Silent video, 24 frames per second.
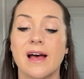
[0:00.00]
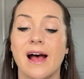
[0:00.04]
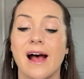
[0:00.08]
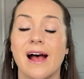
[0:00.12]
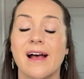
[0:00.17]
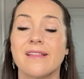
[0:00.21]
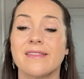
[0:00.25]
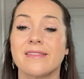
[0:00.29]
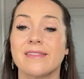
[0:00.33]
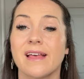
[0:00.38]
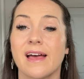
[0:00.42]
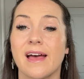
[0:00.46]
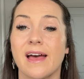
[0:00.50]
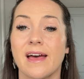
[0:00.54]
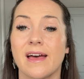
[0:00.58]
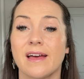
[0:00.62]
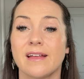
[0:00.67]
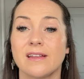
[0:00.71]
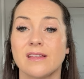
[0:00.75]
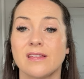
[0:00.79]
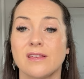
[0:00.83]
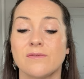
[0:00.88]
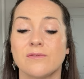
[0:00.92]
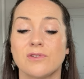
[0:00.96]
And
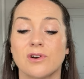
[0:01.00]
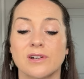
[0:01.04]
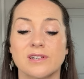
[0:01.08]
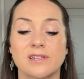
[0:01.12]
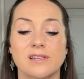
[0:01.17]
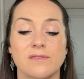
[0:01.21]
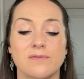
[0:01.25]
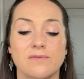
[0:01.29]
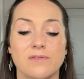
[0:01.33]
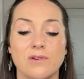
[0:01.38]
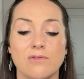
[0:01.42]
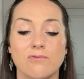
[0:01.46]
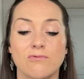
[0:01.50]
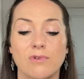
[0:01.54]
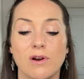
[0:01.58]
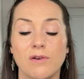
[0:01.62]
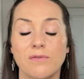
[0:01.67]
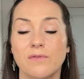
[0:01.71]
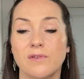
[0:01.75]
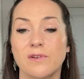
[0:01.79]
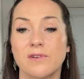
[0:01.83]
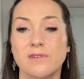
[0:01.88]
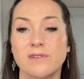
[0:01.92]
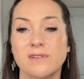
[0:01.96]
then you've got different
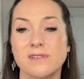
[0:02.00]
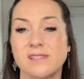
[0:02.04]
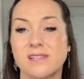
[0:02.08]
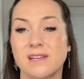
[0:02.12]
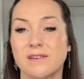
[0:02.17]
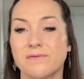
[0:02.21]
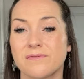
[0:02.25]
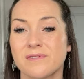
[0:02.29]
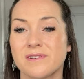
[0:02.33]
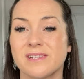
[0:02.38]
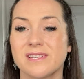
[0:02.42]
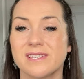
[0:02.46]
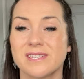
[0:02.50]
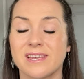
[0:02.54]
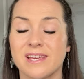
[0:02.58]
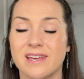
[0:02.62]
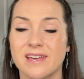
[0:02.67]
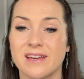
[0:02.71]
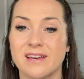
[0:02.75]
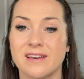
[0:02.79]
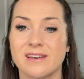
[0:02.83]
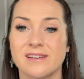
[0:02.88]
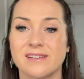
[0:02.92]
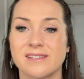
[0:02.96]
ruffles, different
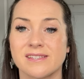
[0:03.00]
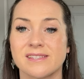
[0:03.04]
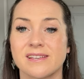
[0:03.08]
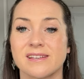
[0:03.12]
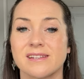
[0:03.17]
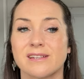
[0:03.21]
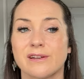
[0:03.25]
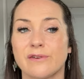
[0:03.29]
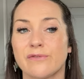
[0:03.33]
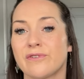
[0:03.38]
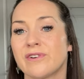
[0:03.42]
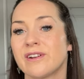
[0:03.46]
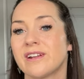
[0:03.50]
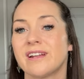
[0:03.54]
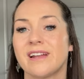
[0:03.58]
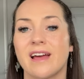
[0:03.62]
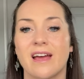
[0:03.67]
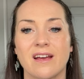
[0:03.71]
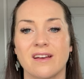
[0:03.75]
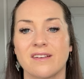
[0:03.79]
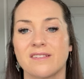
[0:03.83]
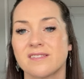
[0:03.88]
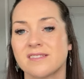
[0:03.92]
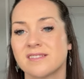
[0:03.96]
tiers, different
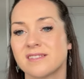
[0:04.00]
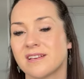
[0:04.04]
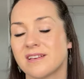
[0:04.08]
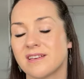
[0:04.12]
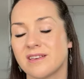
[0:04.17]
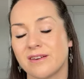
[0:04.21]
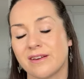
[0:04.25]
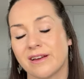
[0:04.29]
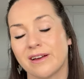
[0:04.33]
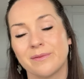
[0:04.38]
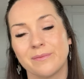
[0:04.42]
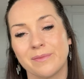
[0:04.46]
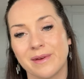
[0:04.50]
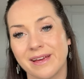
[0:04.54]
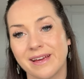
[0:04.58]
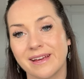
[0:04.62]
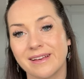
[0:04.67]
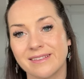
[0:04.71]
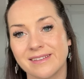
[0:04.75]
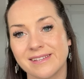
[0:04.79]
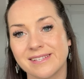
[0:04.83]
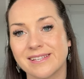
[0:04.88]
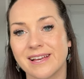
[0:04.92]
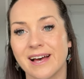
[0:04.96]
lengths that you can
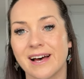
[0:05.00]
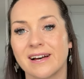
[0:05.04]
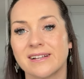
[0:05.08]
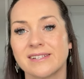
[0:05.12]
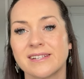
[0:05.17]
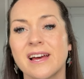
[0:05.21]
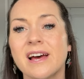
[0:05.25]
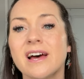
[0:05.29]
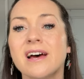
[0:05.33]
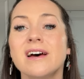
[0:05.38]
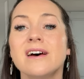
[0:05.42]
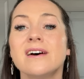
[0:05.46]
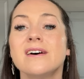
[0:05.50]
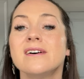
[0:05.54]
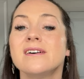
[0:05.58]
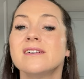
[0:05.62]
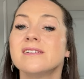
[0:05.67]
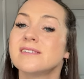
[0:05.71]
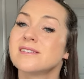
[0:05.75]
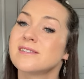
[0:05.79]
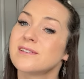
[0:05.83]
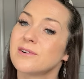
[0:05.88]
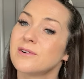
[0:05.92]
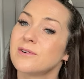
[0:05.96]
make this at.
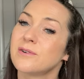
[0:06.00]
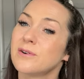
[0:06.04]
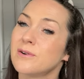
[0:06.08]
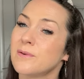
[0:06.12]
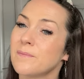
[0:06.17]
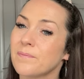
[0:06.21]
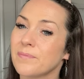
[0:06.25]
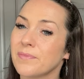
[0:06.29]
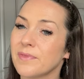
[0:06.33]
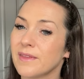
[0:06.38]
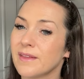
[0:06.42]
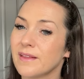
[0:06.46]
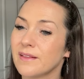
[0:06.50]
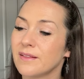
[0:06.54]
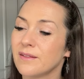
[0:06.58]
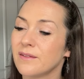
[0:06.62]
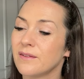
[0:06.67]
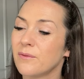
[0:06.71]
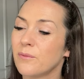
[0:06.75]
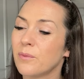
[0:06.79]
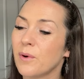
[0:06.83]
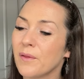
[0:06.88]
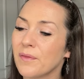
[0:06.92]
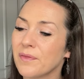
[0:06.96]
So
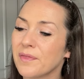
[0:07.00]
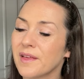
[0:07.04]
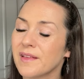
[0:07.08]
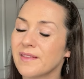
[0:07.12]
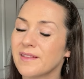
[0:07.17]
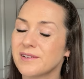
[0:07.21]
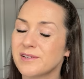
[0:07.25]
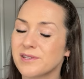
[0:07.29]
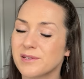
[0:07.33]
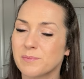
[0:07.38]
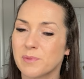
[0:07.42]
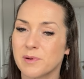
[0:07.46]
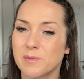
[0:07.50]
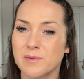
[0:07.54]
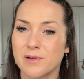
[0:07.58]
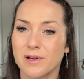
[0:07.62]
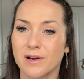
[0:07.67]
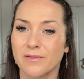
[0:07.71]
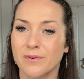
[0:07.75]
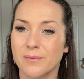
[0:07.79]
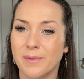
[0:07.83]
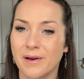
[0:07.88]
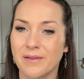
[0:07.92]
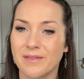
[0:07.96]
one thing that does put me
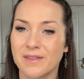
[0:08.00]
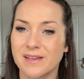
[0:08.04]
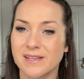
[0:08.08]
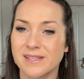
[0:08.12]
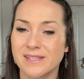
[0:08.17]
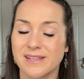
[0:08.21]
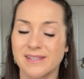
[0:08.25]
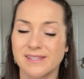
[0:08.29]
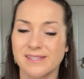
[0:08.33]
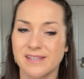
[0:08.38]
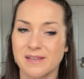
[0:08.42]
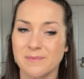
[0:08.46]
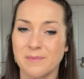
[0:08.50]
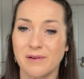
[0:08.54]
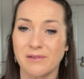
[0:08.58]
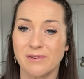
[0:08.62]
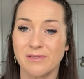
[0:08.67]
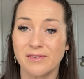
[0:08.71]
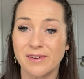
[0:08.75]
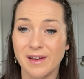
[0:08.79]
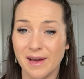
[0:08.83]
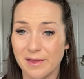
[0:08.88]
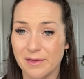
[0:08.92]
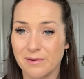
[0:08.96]
off about this is the amount
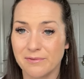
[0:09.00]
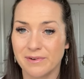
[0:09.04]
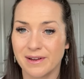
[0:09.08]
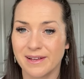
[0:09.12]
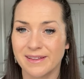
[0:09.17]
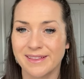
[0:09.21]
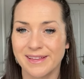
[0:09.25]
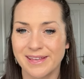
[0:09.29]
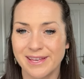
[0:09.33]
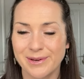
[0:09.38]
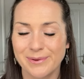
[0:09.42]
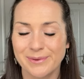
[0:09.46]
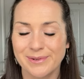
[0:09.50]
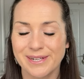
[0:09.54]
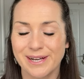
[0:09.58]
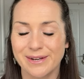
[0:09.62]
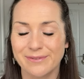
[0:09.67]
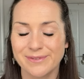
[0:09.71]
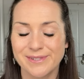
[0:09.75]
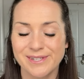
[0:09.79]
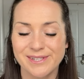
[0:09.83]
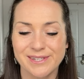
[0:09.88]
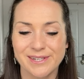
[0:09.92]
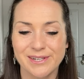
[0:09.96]
of gathering that you would
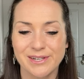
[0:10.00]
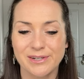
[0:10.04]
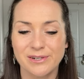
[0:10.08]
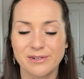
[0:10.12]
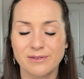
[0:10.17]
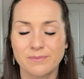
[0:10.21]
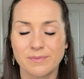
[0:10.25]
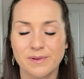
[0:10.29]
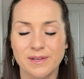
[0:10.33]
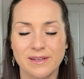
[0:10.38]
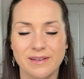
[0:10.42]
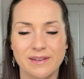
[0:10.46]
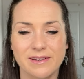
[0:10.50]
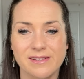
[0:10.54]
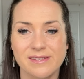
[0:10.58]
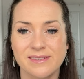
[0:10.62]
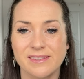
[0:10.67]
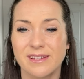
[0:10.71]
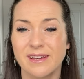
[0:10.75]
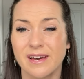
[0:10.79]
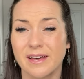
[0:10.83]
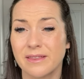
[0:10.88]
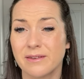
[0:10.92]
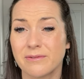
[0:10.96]
have to do, because
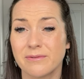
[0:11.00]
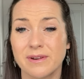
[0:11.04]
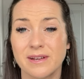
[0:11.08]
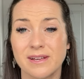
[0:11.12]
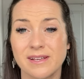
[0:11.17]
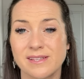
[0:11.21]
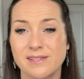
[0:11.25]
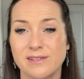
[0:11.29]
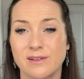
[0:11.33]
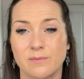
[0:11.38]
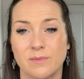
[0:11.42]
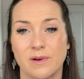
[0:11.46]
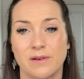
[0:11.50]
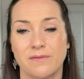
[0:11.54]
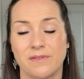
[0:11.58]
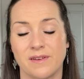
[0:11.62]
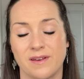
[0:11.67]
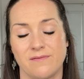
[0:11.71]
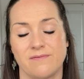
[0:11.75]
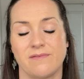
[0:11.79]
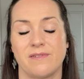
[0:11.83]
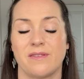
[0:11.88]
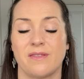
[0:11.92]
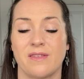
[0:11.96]
gathering is not my
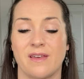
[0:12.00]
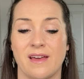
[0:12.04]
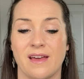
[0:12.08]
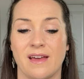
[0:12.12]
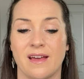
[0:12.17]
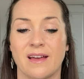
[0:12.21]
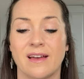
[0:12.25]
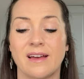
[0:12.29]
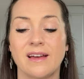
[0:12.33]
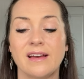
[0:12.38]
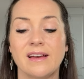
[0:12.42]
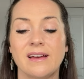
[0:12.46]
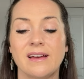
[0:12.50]
favourite thing.